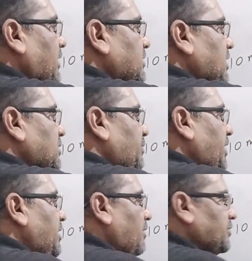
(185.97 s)
that is the
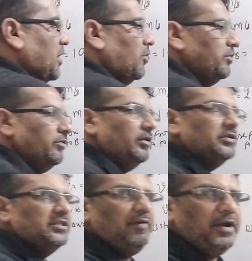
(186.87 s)
speed of sound
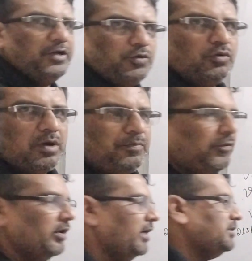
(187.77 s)
divided into
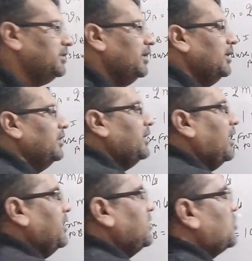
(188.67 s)
components,
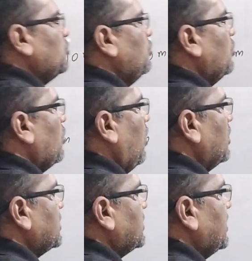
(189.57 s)
that is 2
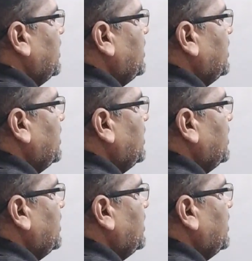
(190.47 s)
cos